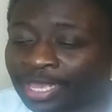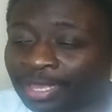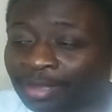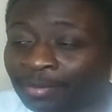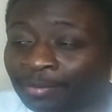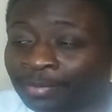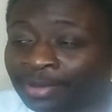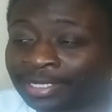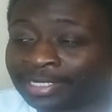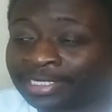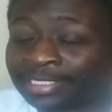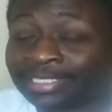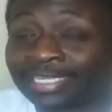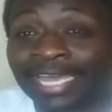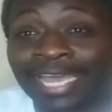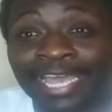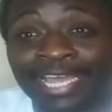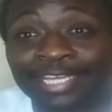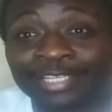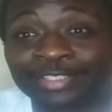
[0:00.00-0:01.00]
But this
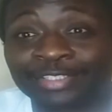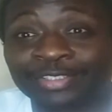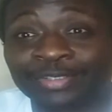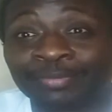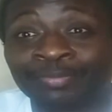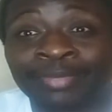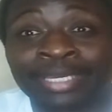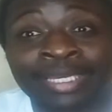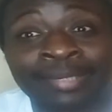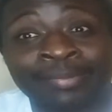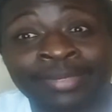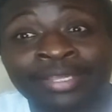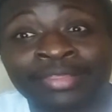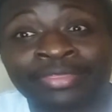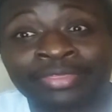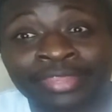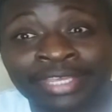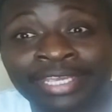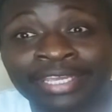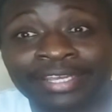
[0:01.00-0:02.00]
ex made me
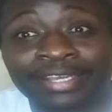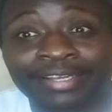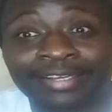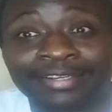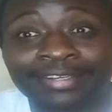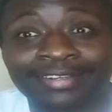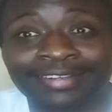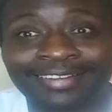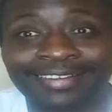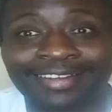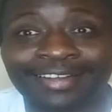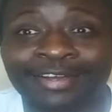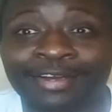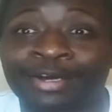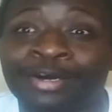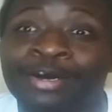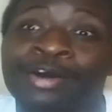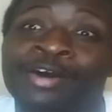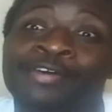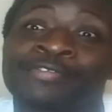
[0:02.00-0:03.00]
think
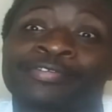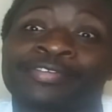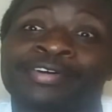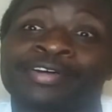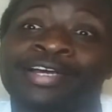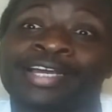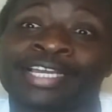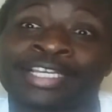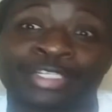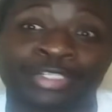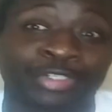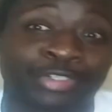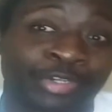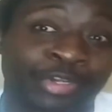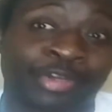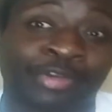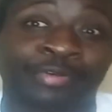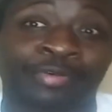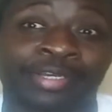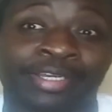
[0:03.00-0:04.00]
of a
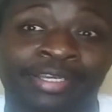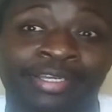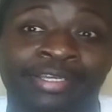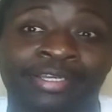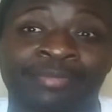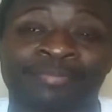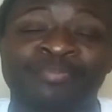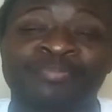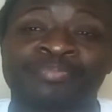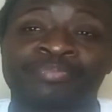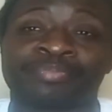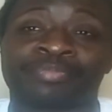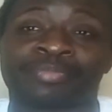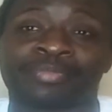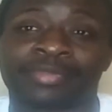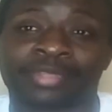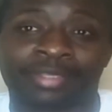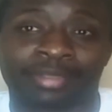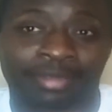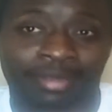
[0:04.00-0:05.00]
story
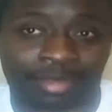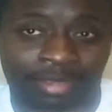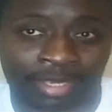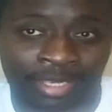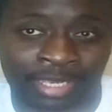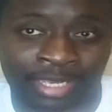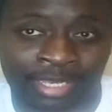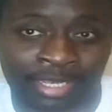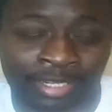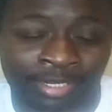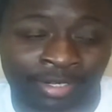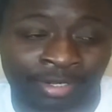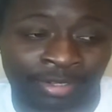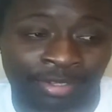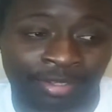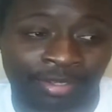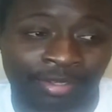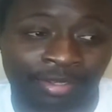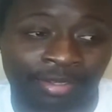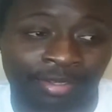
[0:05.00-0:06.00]
and
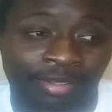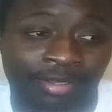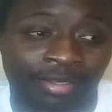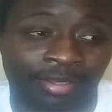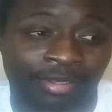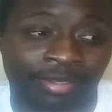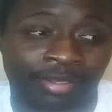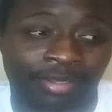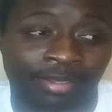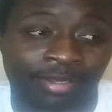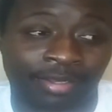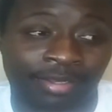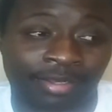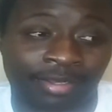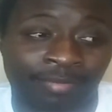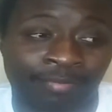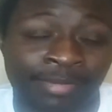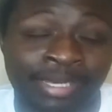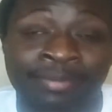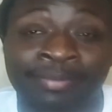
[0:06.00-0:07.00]

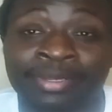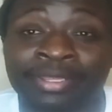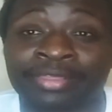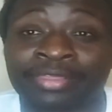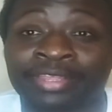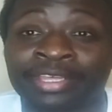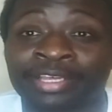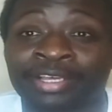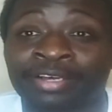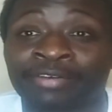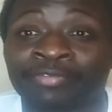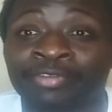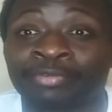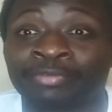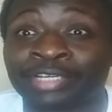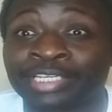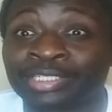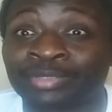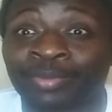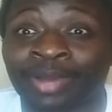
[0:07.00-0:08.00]
made me think of the
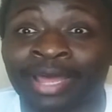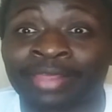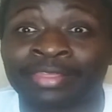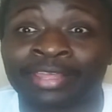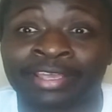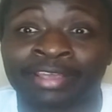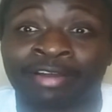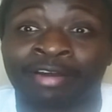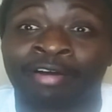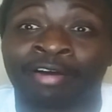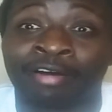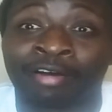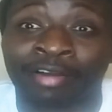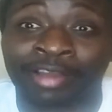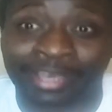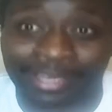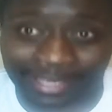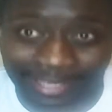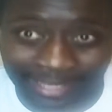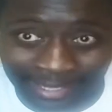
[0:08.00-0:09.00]
reason why they are
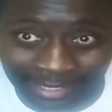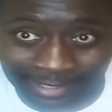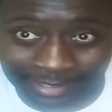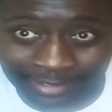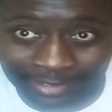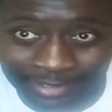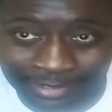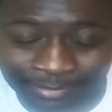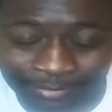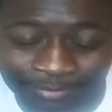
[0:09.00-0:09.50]
an ex.